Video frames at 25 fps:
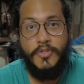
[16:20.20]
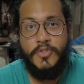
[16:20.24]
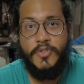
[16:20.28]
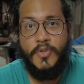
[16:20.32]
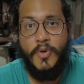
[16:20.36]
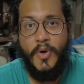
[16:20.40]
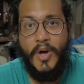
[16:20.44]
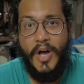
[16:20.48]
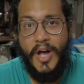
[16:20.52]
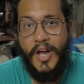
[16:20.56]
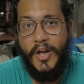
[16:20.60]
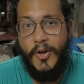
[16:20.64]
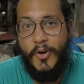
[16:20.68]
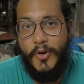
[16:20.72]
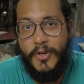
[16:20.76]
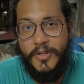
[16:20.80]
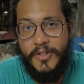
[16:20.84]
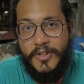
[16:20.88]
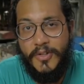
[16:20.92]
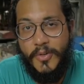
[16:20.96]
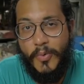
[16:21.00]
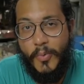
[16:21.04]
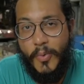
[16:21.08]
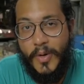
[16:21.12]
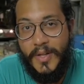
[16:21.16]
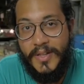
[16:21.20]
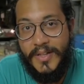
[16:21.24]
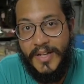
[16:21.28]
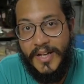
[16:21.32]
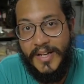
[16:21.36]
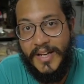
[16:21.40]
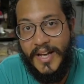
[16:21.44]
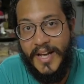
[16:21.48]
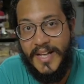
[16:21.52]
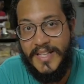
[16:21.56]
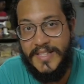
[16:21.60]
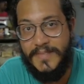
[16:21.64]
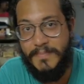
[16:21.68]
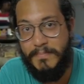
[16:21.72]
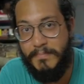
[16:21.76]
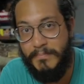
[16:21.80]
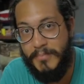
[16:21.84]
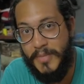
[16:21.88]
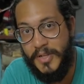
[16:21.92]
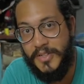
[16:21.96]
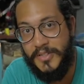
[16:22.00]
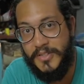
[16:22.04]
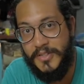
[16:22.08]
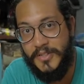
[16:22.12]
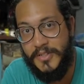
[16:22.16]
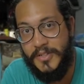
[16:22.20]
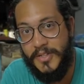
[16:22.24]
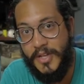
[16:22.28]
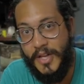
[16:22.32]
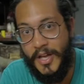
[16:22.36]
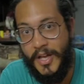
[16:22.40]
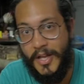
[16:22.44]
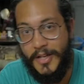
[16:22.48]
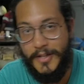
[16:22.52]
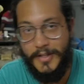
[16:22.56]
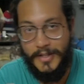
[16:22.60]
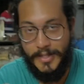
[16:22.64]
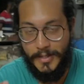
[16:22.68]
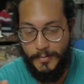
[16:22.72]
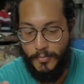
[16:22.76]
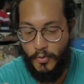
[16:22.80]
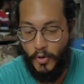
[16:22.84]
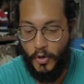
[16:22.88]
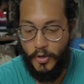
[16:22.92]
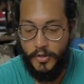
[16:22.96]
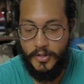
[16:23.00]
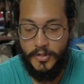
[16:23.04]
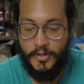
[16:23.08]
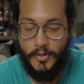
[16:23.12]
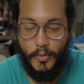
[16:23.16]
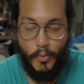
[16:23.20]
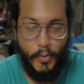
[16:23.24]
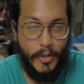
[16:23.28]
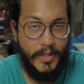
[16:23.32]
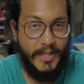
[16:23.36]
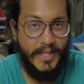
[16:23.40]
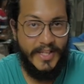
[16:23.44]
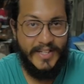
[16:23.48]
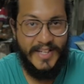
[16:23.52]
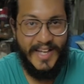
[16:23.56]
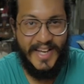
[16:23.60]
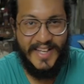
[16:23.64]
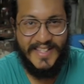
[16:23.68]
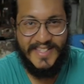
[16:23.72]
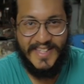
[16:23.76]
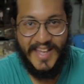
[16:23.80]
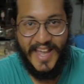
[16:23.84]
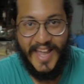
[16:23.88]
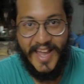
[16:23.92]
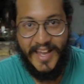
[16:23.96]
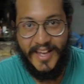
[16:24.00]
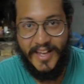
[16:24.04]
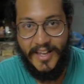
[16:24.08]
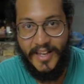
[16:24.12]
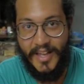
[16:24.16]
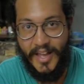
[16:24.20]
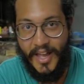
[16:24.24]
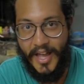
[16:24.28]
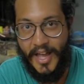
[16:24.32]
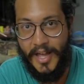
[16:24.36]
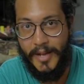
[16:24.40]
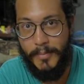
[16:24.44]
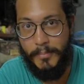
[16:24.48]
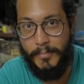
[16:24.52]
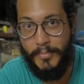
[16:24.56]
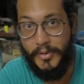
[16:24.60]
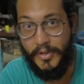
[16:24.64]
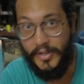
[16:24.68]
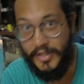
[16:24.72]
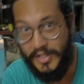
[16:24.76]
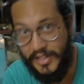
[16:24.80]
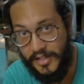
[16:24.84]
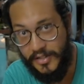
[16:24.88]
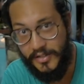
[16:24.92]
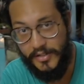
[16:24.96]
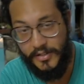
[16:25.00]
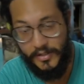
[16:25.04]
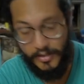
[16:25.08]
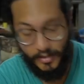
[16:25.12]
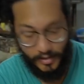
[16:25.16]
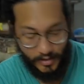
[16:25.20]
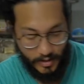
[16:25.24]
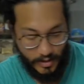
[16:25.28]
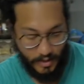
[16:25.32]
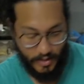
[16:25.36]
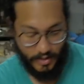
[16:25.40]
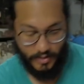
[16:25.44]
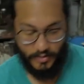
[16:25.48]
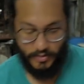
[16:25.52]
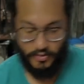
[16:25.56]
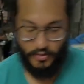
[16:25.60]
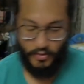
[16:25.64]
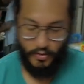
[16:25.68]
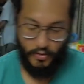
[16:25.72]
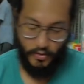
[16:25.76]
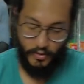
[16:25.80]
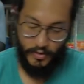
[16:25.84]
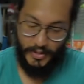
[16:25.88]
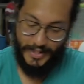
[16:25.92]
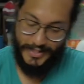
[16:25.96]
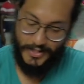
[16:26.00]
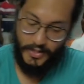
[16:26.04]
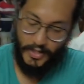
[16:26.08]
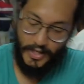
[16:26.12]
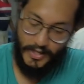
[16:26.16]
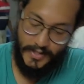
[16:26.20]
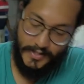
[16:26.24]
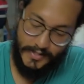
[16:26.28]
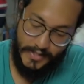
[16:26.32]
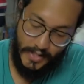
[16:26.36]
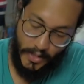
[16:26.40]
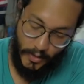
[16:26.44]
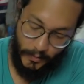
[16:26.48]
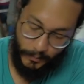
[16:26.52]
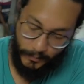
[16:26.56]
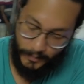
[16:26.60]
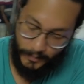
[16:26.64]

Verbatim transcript: So I ordered the one that has mutton and Deep ordered the one that has egg and paneer. So let's try this out.